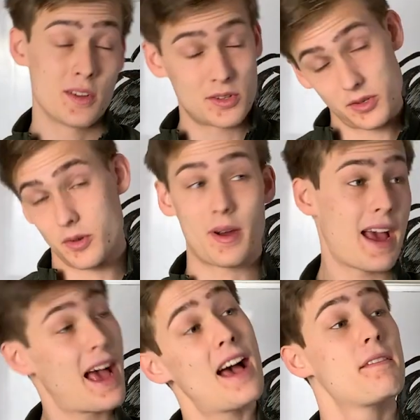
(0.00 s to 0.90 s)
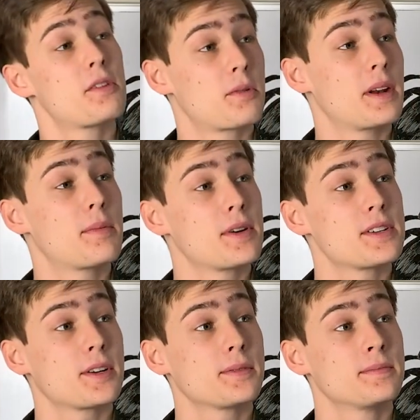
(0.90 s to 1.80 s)
Do you have a 3D
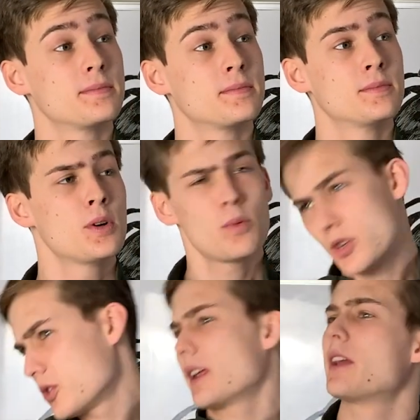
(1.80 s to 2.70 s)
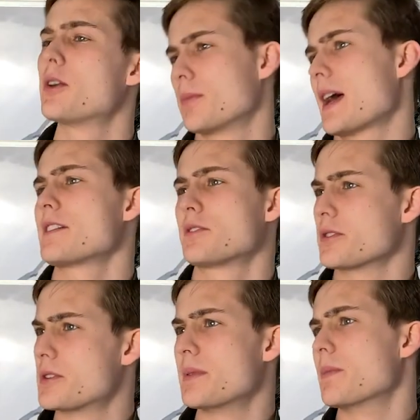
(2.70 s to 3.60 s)
printer? Would you like your
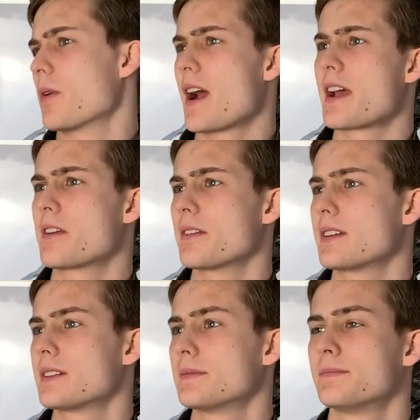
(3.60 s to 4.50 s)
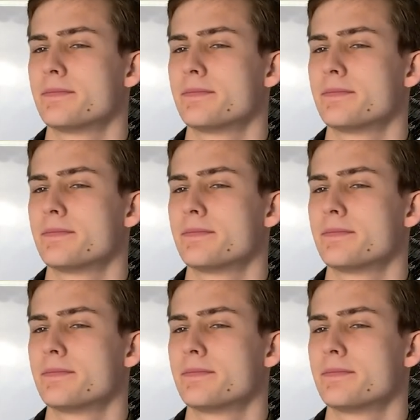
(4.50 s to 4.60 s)
blasters to be more accurate?